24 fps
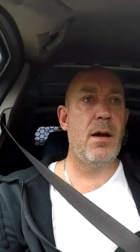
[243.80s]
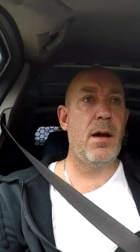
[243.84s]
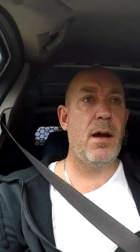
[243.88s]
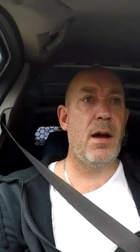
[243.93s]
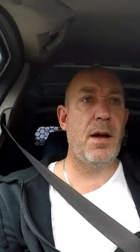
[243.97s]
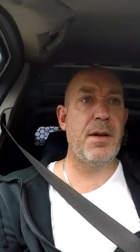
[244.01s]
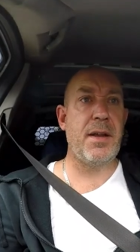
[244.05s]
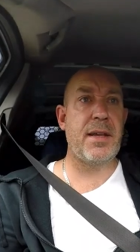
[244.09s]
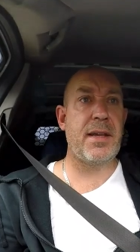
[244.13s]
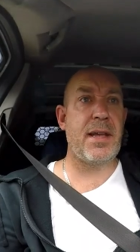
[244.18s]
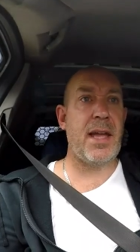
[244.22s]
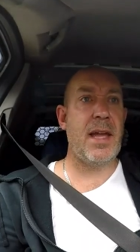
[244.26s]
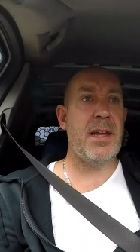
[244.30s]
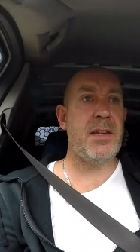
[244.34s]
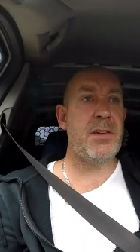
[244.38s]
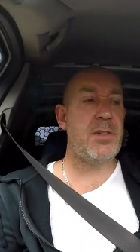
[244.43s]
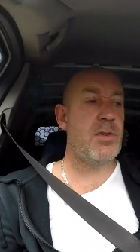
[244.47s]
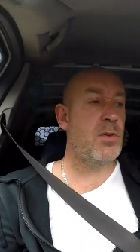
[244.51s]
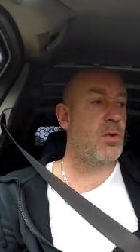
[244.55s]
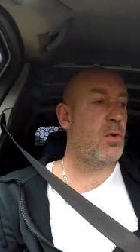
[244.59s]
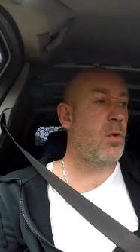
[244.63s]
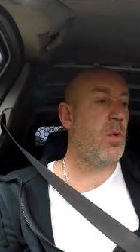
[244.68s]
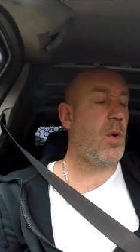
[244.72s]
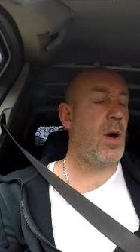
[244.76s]
I didn't get in
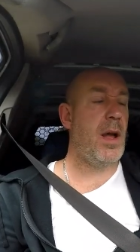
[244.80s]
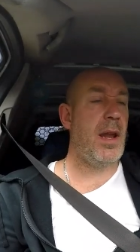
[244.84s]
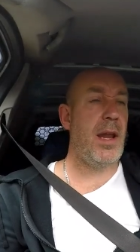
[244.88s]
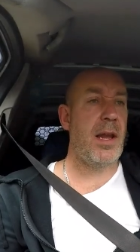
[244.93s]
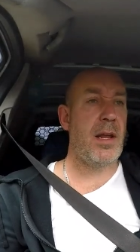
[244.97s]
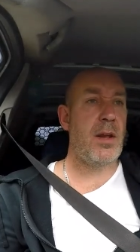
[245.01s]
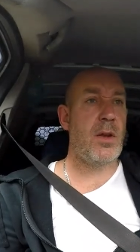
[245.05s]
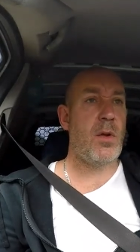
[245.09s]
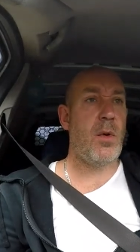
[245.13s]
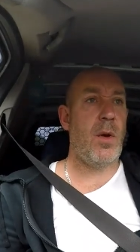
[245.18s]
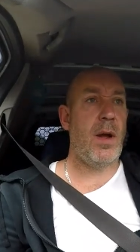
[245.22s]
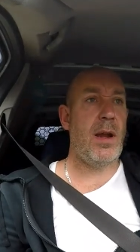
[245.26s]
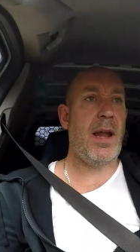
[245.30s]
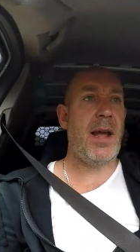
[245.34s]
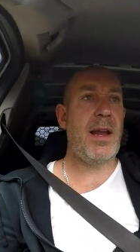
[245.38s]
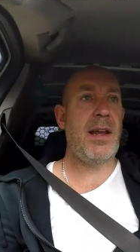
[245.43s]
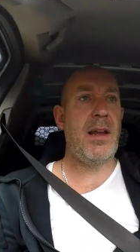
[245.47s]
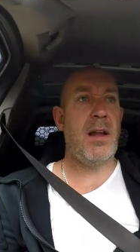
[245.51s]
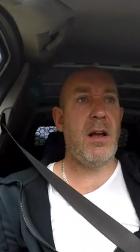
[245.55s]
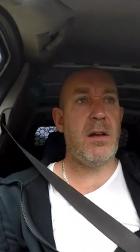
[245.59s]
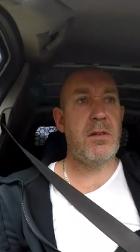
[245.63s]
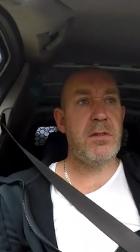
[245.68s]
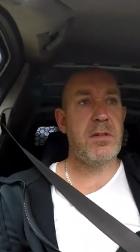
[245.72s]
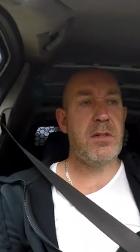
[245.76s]
till quite quite late
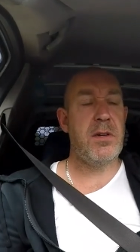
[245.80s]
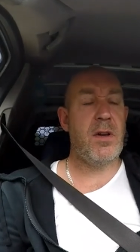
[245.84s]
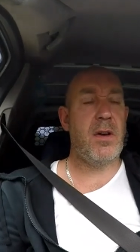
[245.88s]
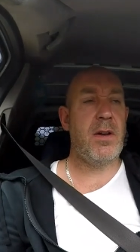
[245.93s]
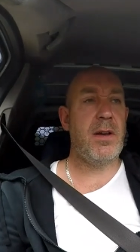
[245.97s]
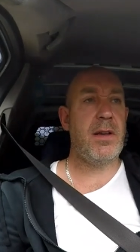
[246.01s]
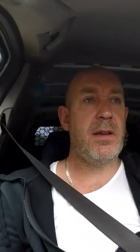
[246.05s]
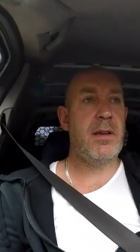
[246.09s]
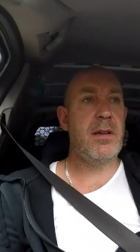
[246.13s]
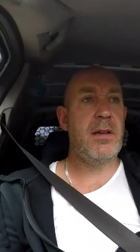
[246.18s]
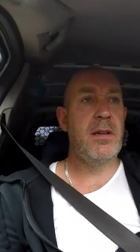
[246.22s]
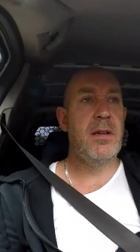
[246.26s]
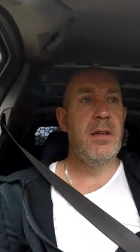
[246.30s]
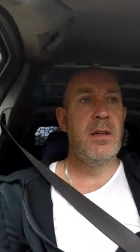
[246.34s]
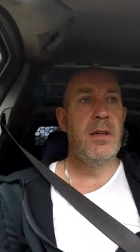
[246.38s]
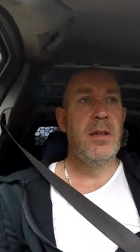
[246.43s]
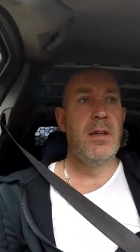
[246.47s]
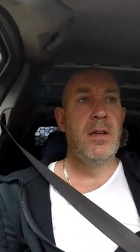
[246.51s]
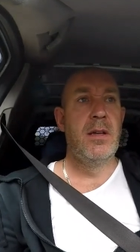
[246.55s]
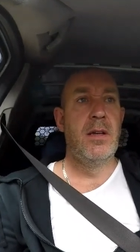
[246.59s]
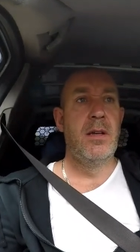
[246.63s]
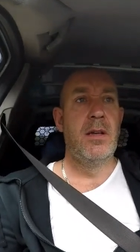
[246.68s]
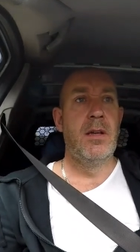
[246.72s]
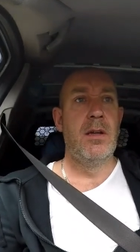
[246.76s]
last night
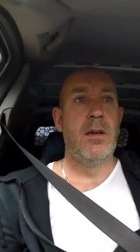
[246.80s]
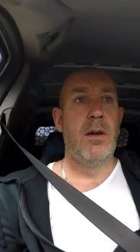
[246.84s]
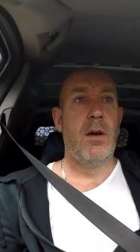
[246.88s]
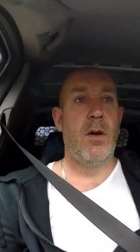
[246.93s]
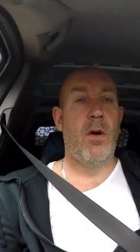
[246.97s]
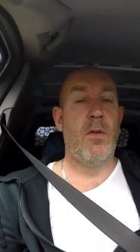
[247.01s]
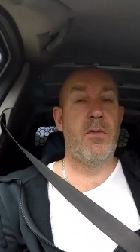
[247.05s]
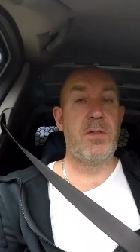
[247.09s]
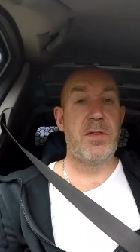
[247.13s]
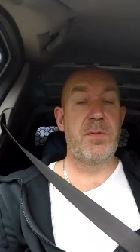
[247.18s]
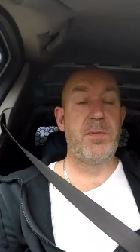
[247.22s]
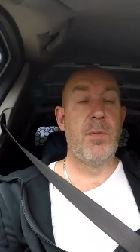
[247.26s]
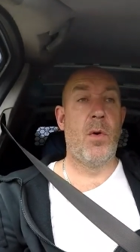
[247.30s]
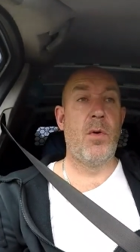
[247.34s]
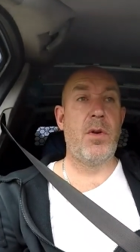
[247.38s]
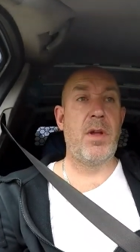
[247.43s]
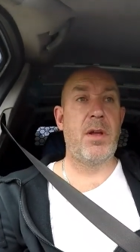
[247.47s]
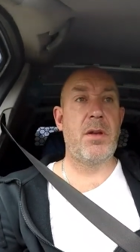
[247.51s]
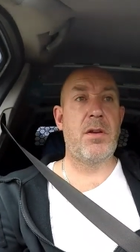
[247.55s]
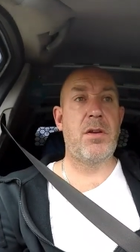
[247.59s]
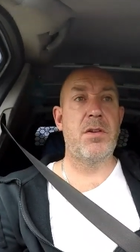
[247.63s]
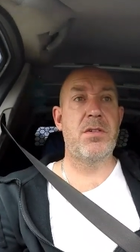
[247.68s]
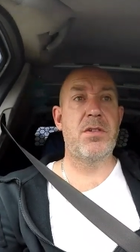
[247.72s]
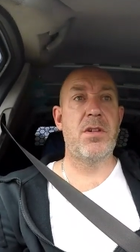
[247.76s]
or this
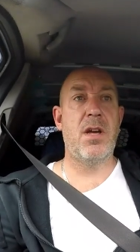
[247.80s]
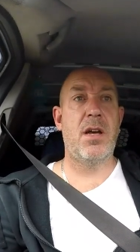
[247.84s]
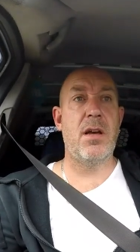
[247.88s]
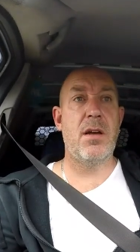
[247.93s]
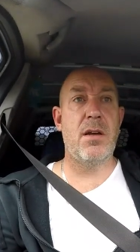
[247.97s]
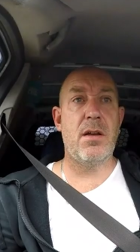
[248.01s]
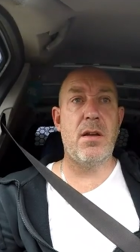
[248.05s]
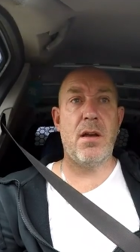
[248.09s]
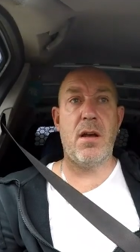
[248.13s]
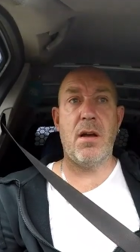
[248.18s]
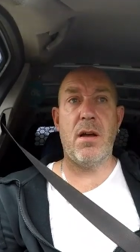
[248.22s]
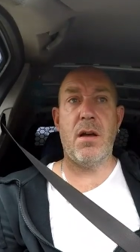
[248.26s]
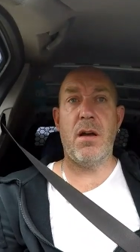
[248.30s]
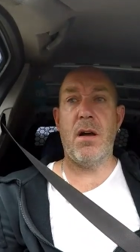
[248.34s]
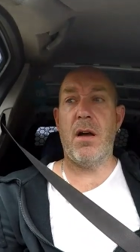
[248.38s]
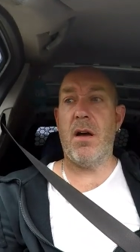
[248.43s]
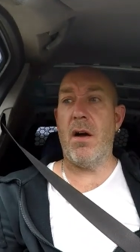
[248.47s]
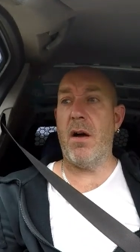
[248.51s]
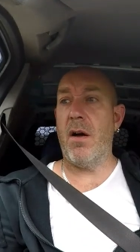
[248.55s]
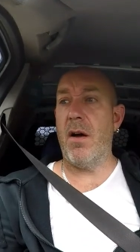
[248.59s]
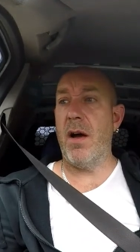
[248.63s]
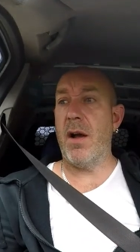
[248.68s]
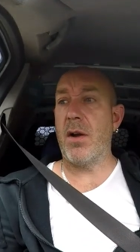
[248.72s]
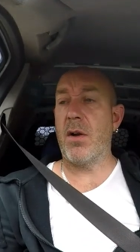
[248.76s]
morning because uh,
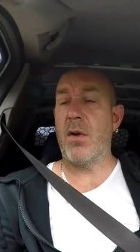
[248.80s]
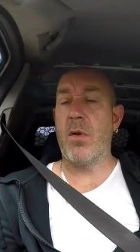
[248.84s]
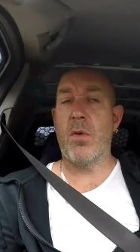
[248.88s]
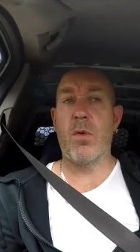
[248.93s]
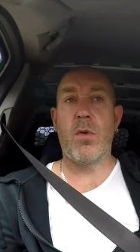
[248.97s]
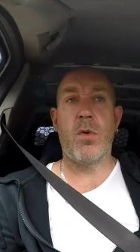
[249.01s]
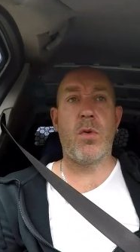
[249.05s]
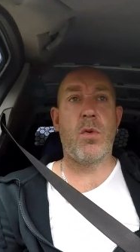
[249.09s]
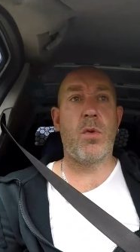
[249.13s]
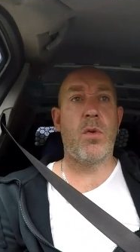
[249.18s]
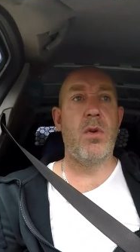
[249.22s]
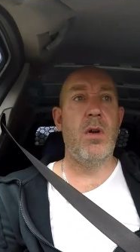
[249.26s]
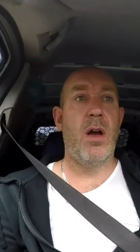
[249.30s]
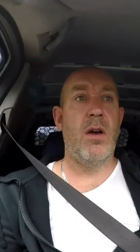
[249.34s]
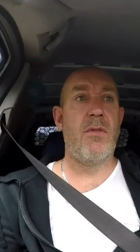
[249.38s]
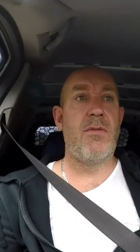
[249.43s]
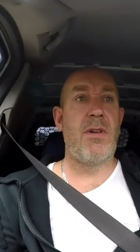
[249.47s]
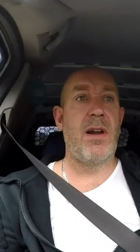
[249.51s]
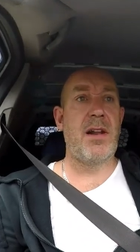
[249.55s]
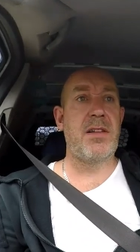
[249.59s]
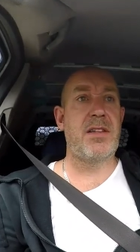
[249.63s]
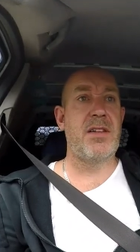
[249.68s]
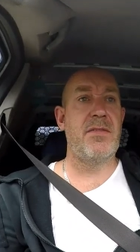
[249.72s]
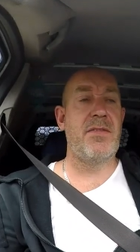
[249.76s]
I had a
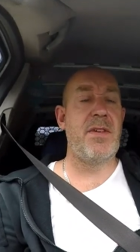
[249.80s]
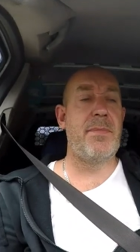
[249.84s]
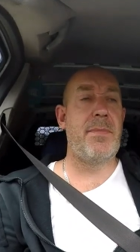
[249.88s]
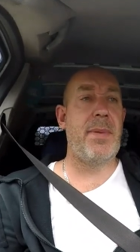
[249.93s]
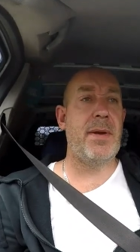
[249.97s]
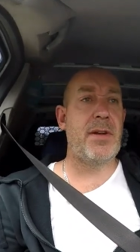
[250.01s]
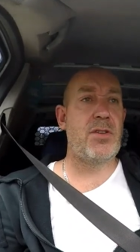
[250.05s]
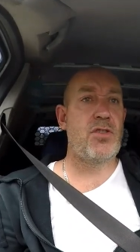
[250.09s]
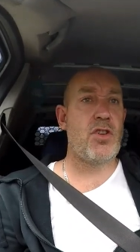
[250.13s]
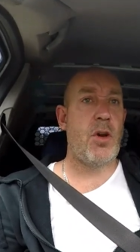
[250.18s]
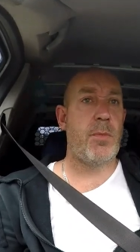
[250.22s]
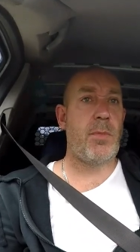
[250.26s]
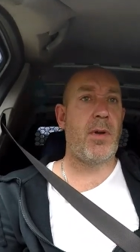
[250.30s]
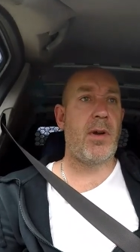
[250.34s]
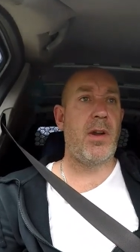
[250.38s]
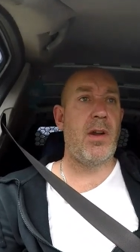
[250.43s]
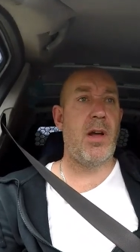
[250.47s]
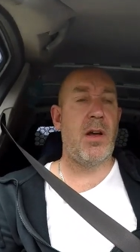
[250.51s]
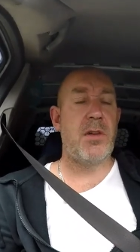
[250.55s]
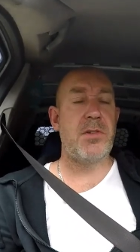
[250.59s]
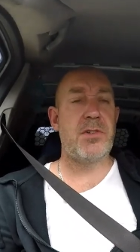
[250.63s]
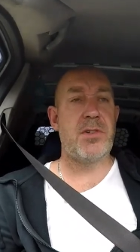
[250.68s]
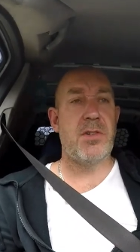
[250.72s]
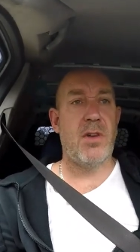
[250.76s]
relatively big job on
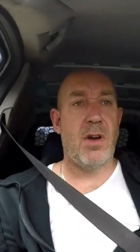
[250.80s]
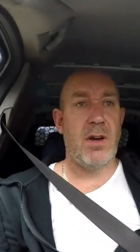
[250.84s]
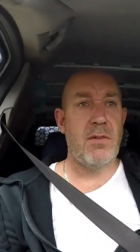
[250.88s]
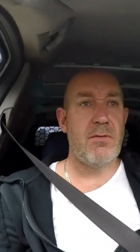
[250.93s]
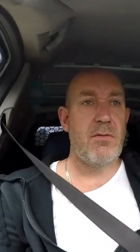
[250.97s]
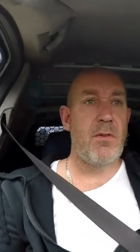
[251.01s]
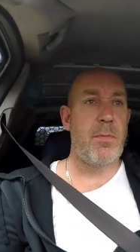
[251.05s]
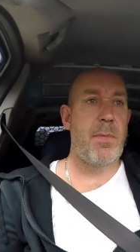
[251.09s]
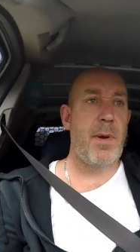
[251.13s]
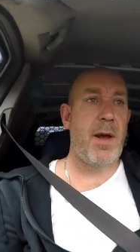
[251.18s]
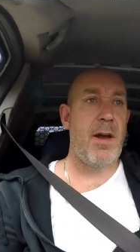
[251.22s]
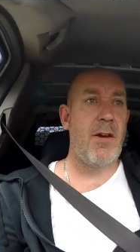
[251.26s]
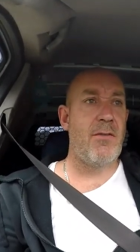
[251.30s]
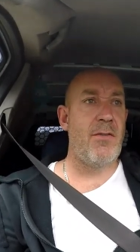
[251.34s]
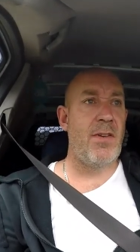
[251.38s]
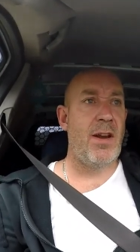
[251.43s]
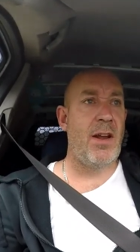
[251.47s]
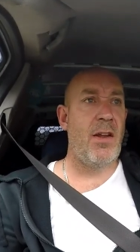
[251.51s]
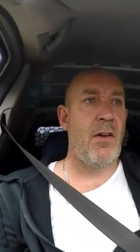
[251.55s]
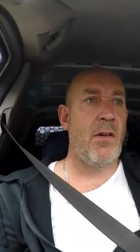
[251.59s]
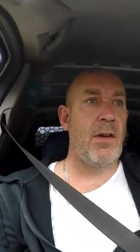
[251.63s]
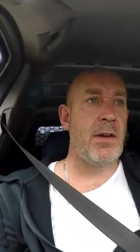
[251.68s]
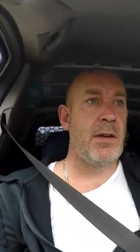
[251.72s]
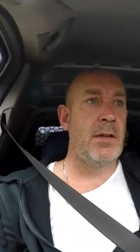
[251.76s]
last night repairing my
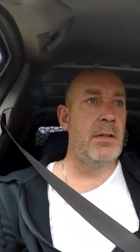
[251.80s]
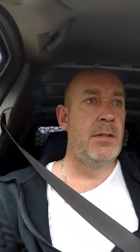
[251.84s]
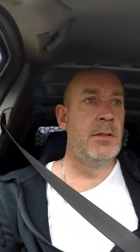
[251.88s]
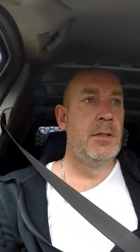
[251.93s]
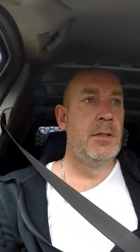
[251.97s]
line.